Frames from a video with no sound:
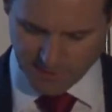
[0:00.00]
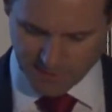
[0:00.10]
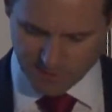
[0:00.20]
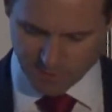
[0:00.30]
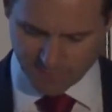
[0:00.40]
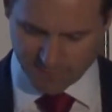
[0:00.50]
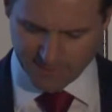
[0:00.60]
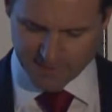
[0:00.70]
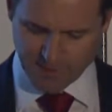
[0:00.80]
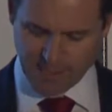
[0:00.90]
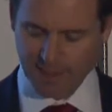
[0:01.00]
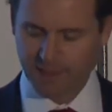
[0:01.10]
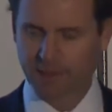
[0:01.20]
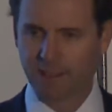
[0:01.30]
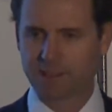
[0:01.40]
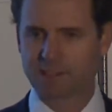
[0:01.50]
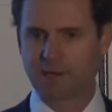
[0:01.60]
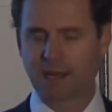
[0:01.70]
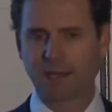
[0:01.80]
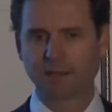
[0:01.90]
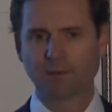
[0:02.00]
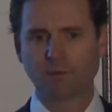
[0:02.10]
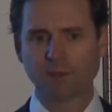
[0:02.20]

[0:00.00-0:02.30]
and ensure fair trading in Australia.